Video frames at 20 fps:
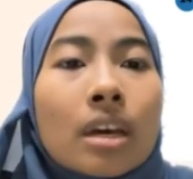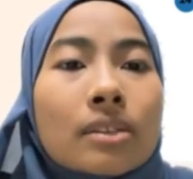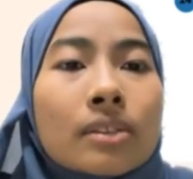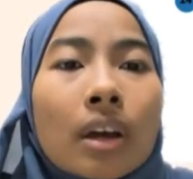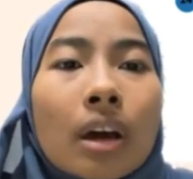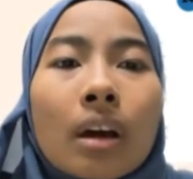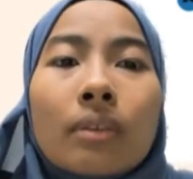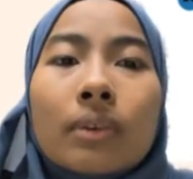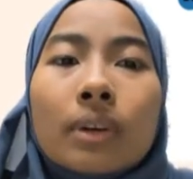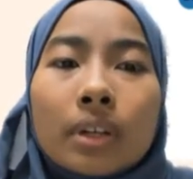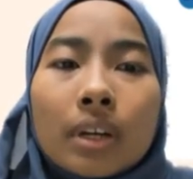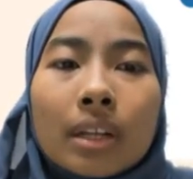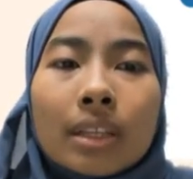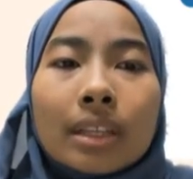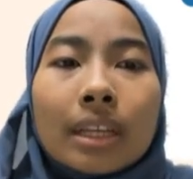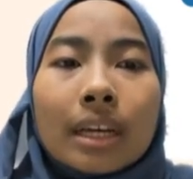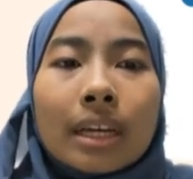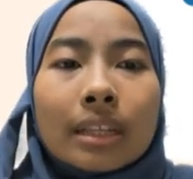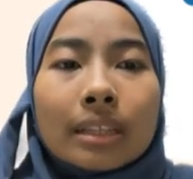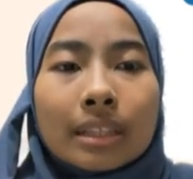So
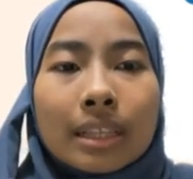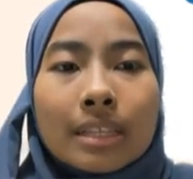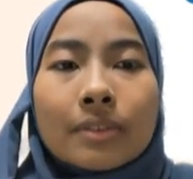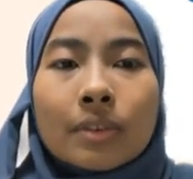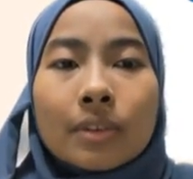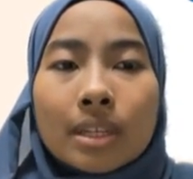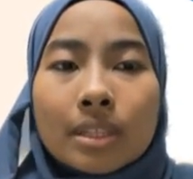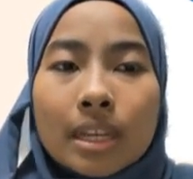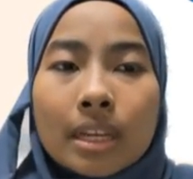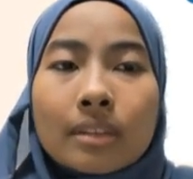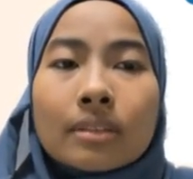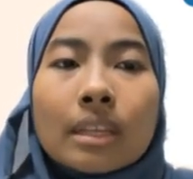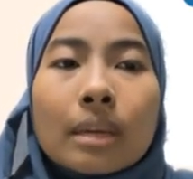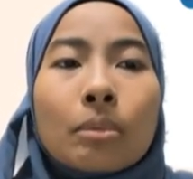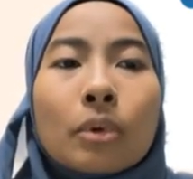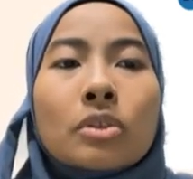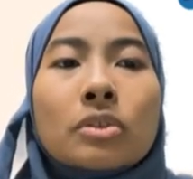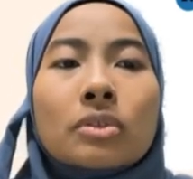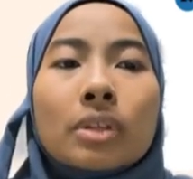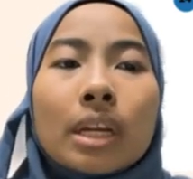overall, this result
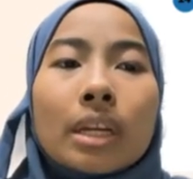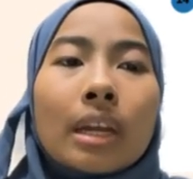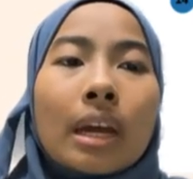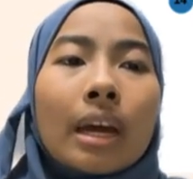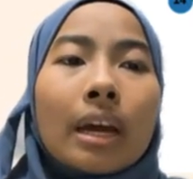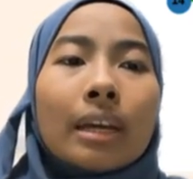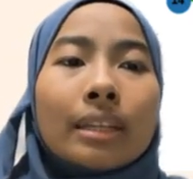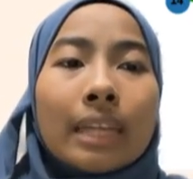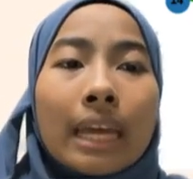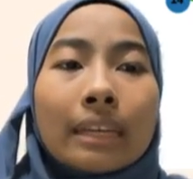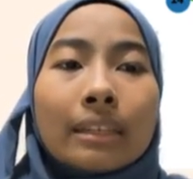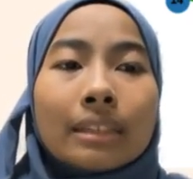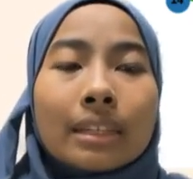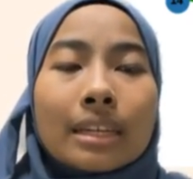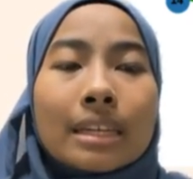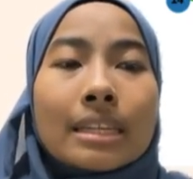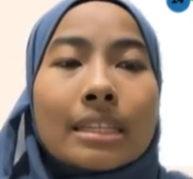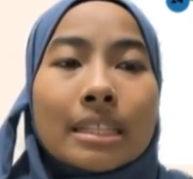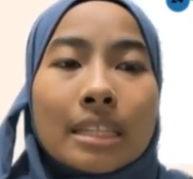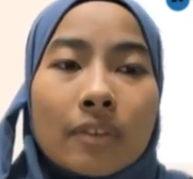demonstrate that
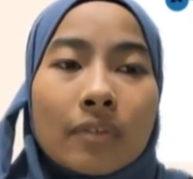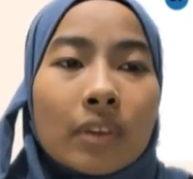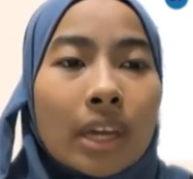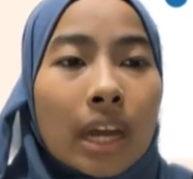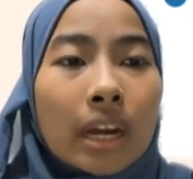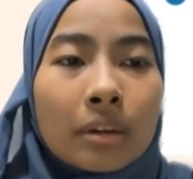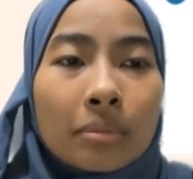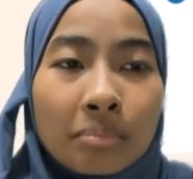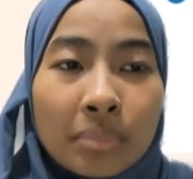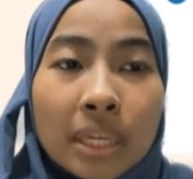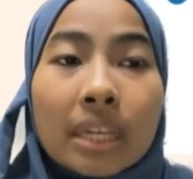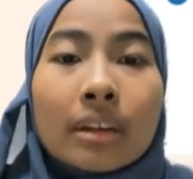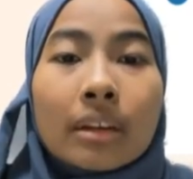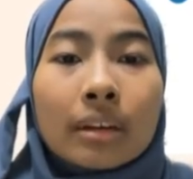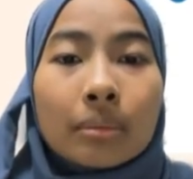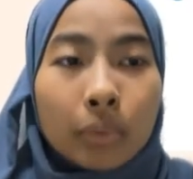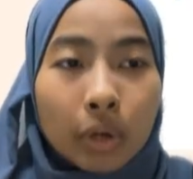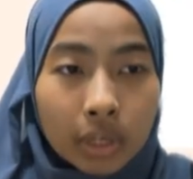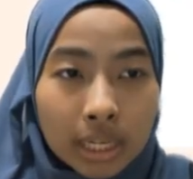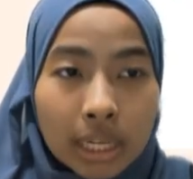the CVRP
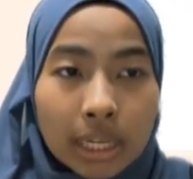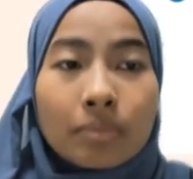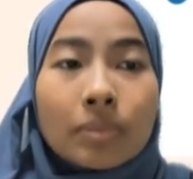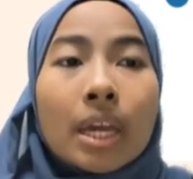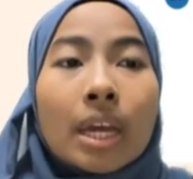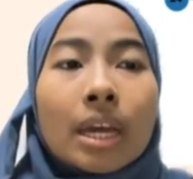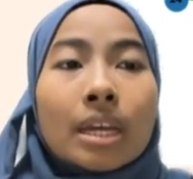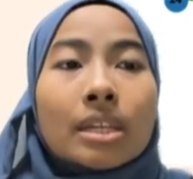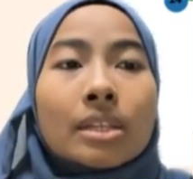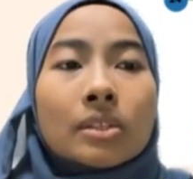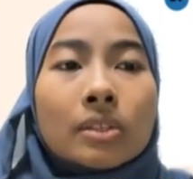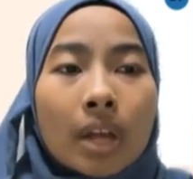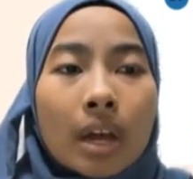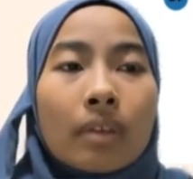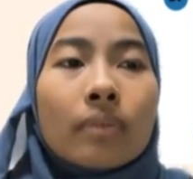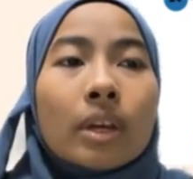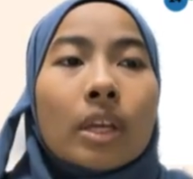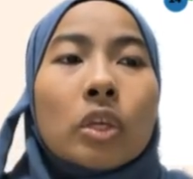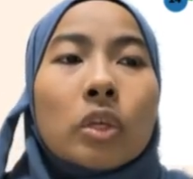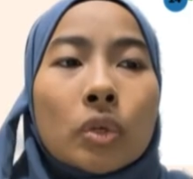model
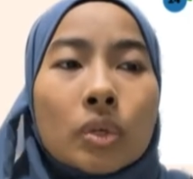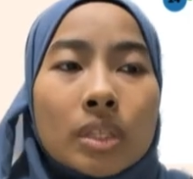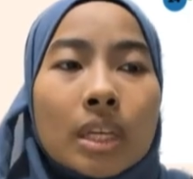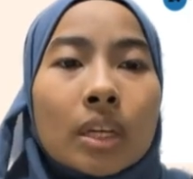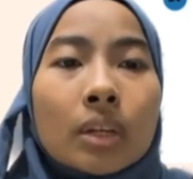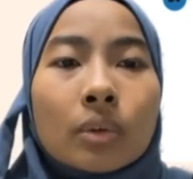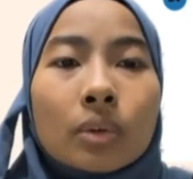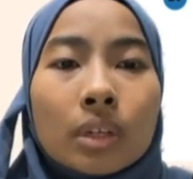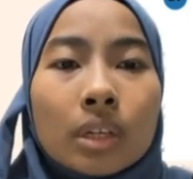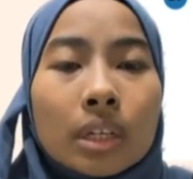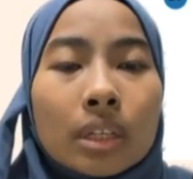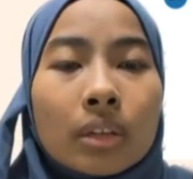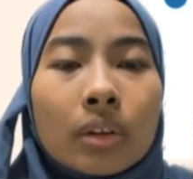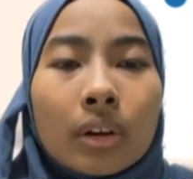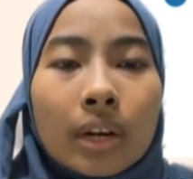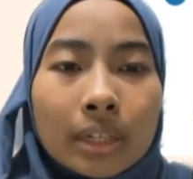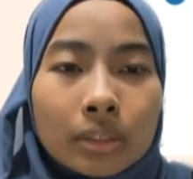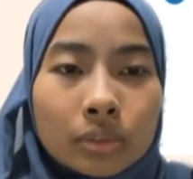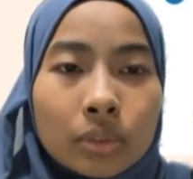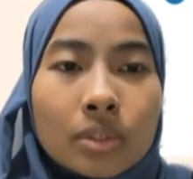solved using Google
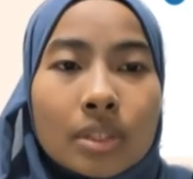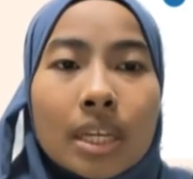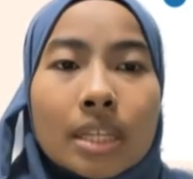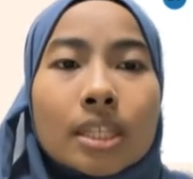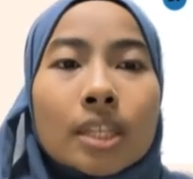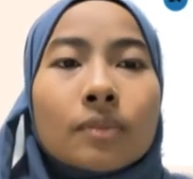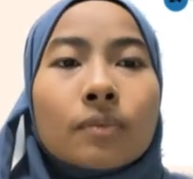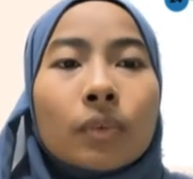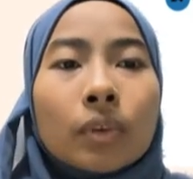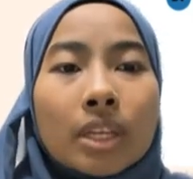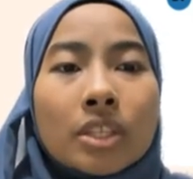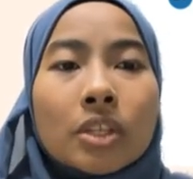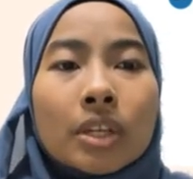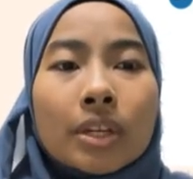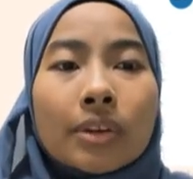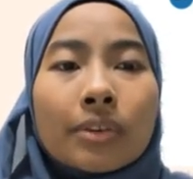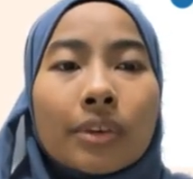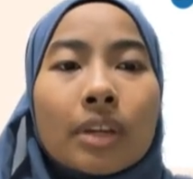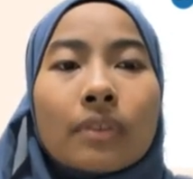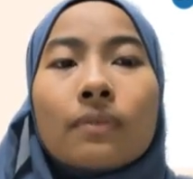or Auto successfully
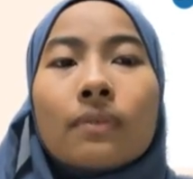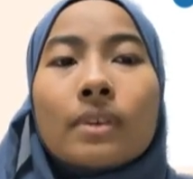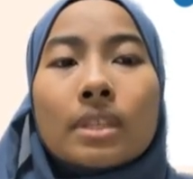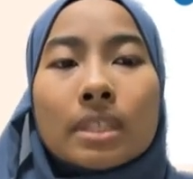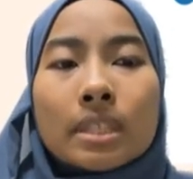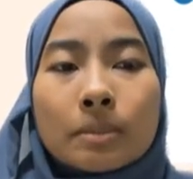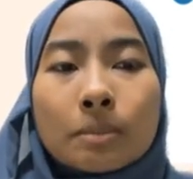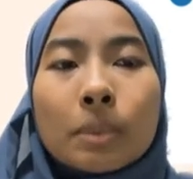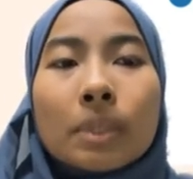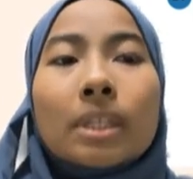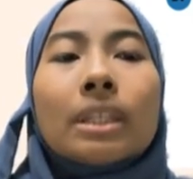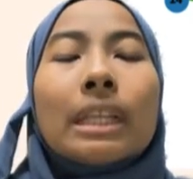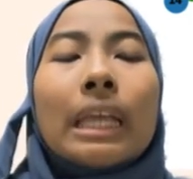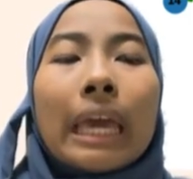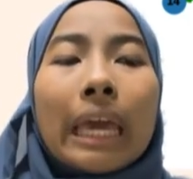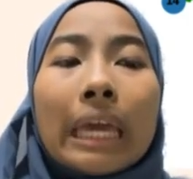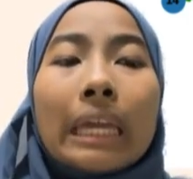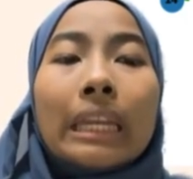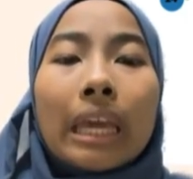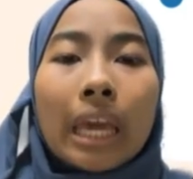generate feasible
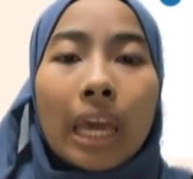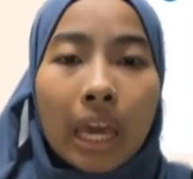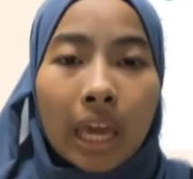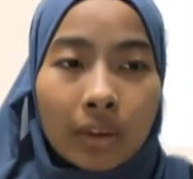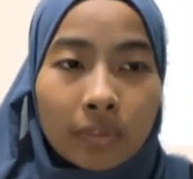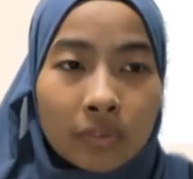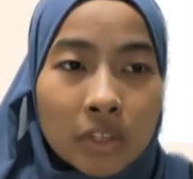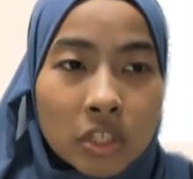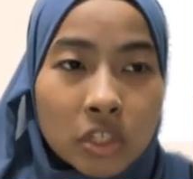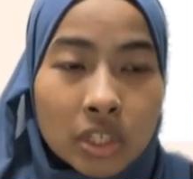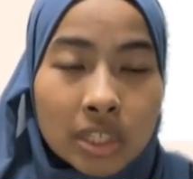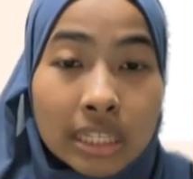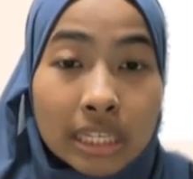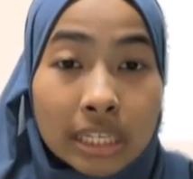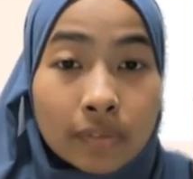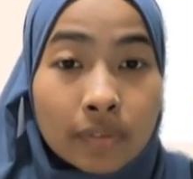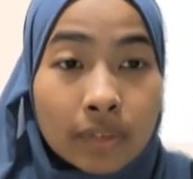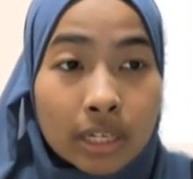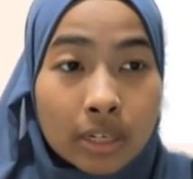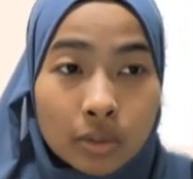and efficient
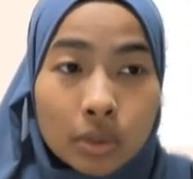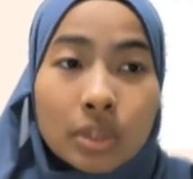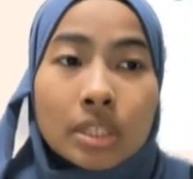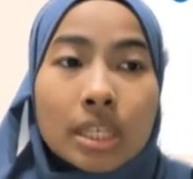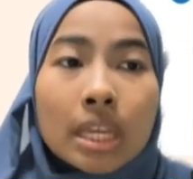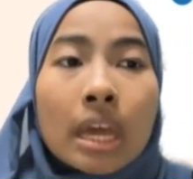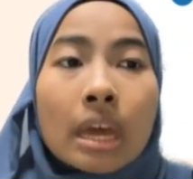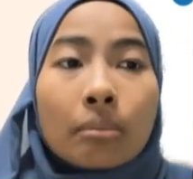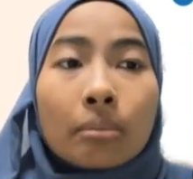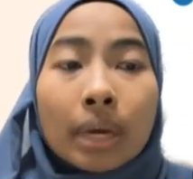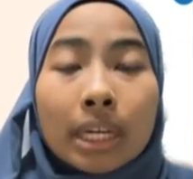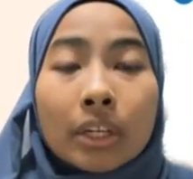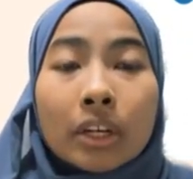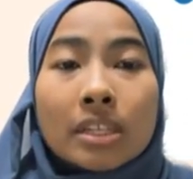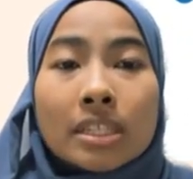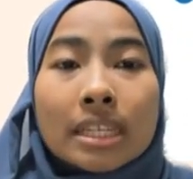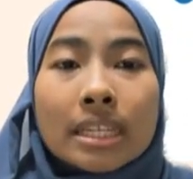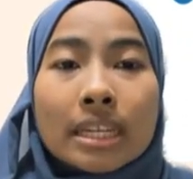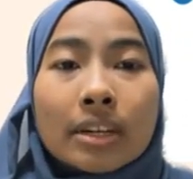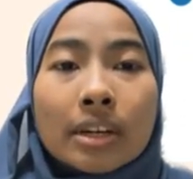delivery routes by
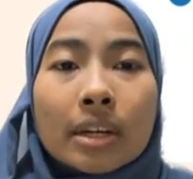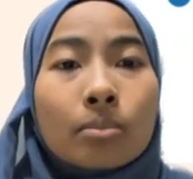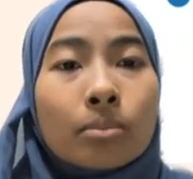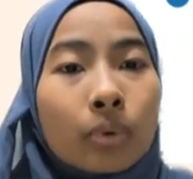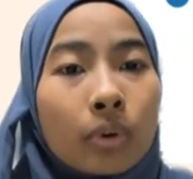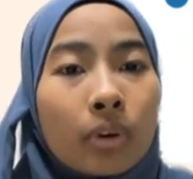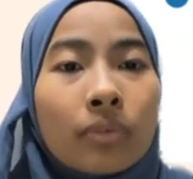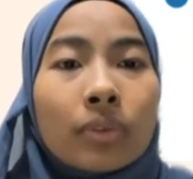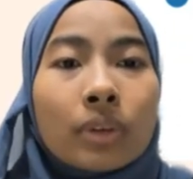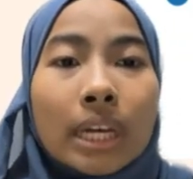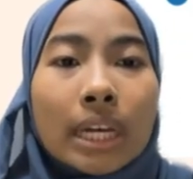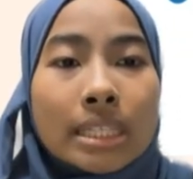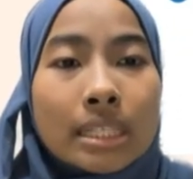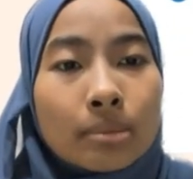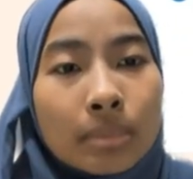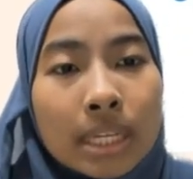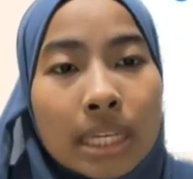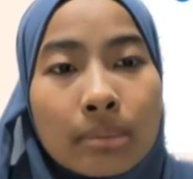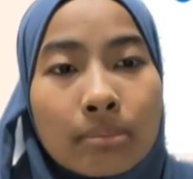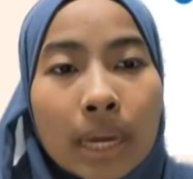considering both
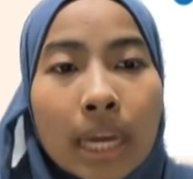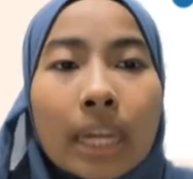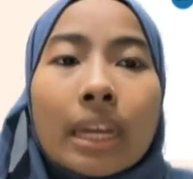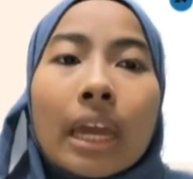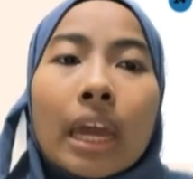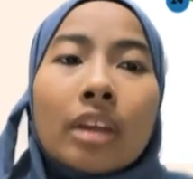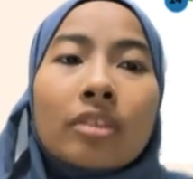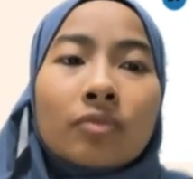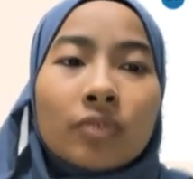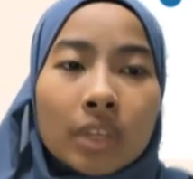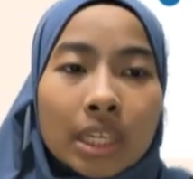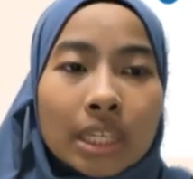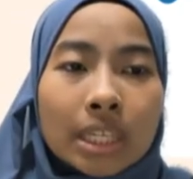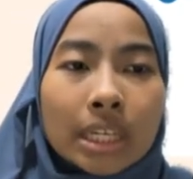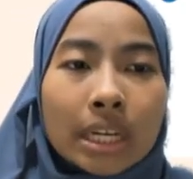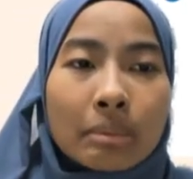customer demand and vehicle